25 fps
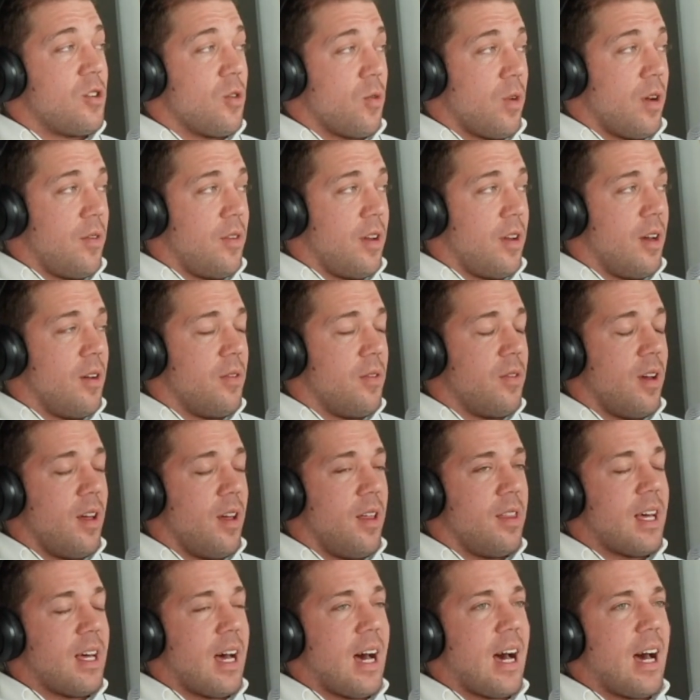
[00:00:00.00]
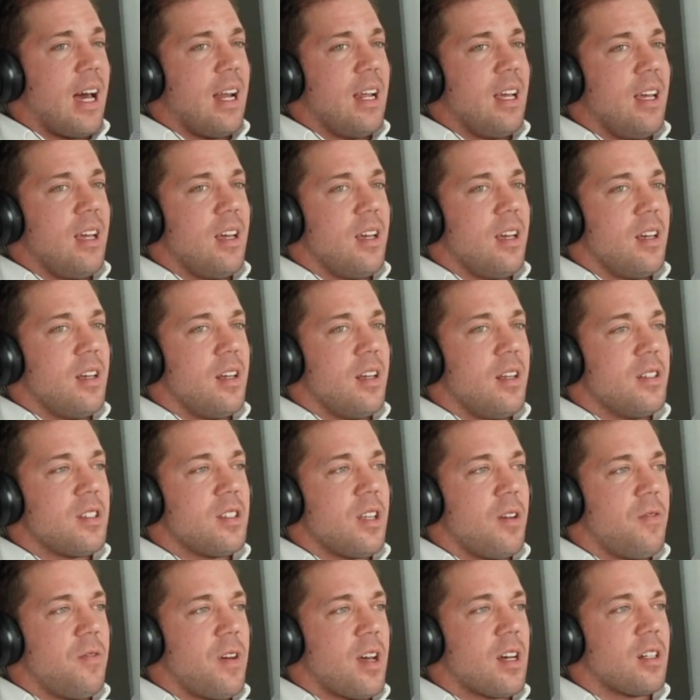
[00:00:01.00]
derivative that
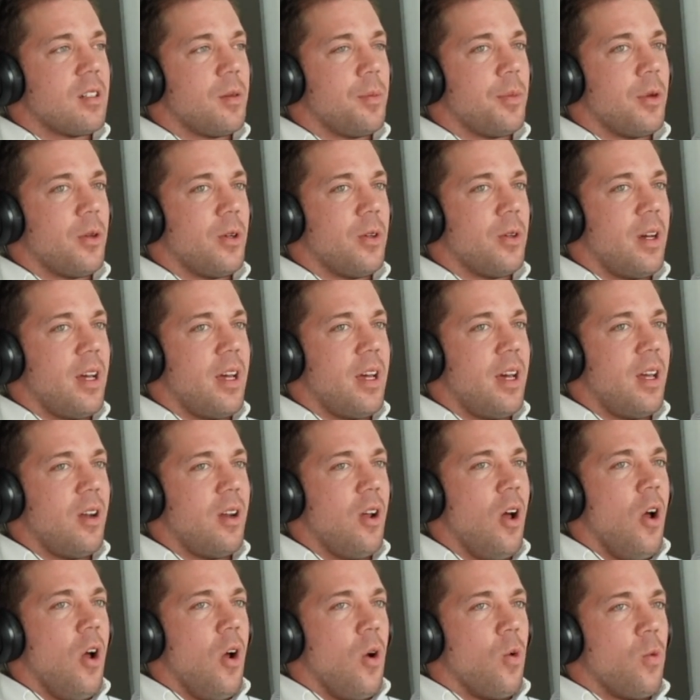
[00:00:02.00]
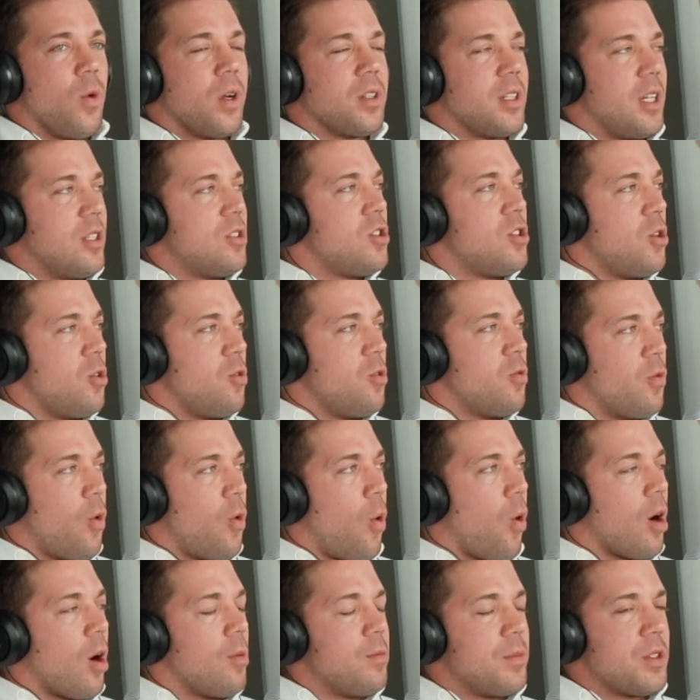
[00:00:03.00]
is available in really two
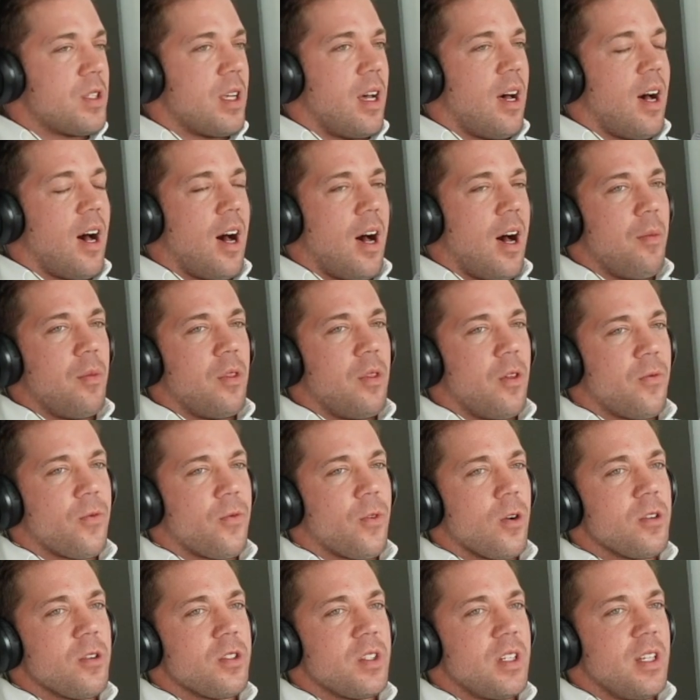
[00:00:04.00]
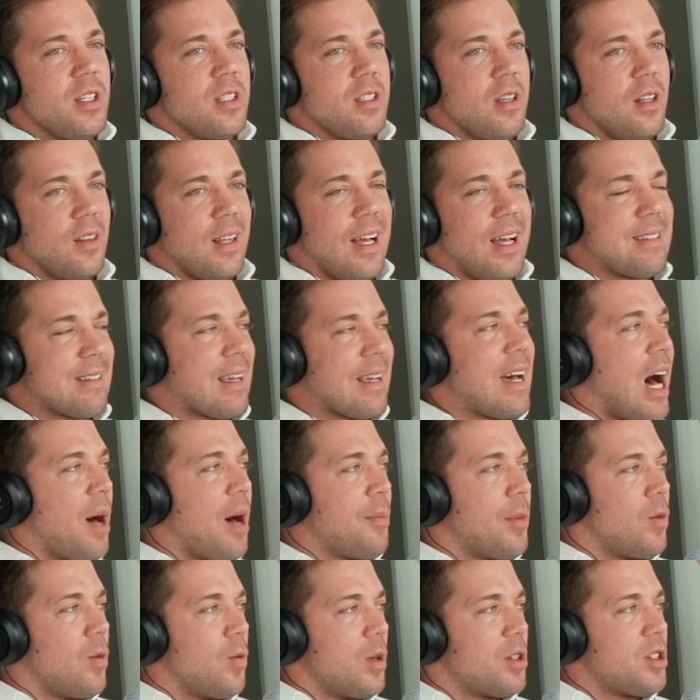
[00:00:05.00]
forms. The first is less
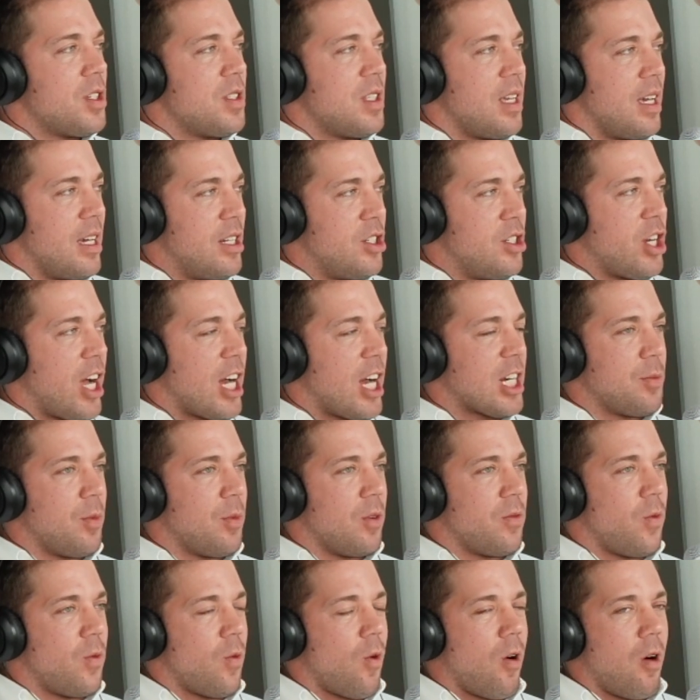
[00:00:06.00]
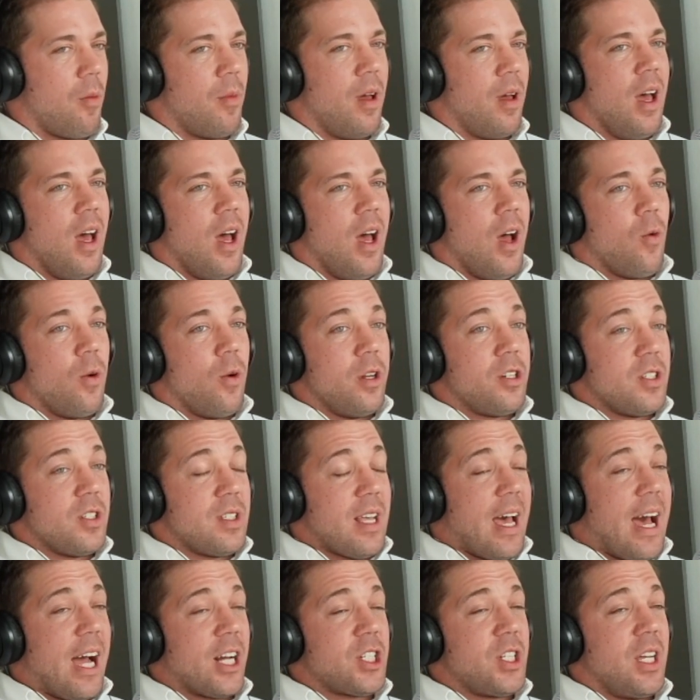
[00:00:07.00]
common, which is the injectable form, which is
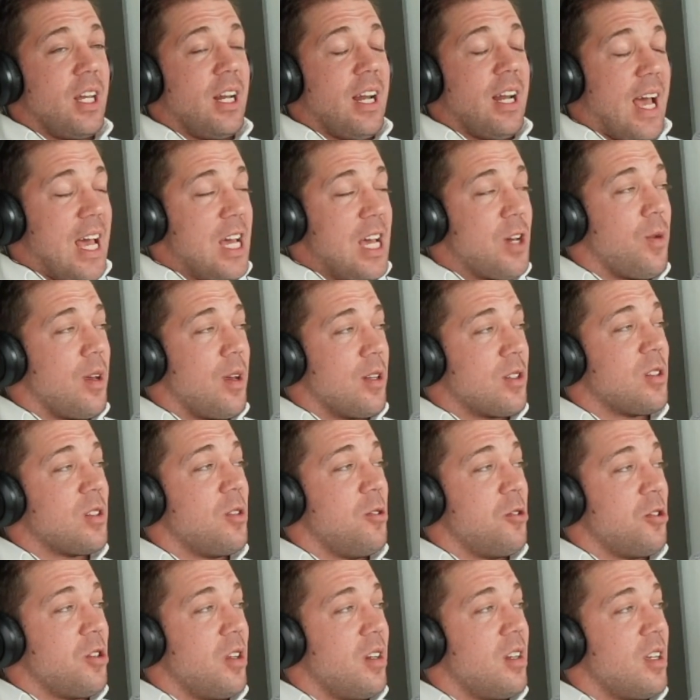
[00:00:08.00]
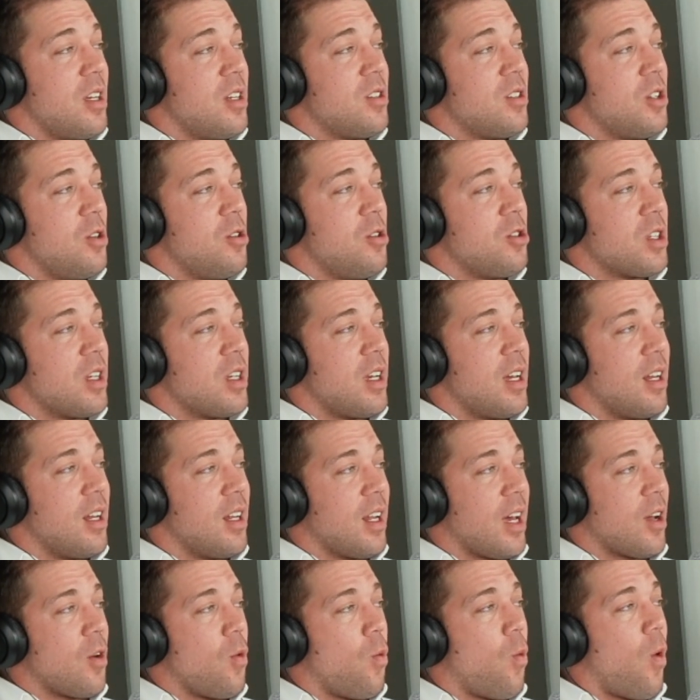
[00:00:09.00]
actually an aqueous solution. It's usually in
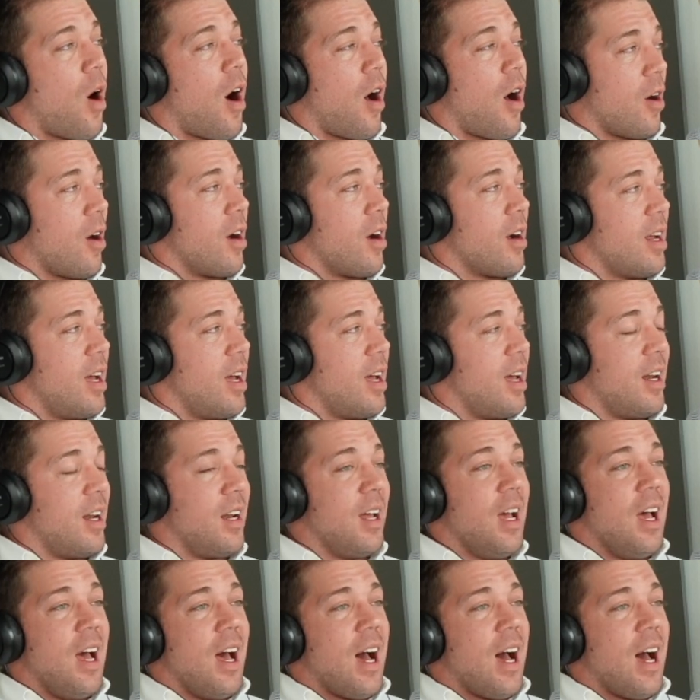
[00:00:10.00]
like water, and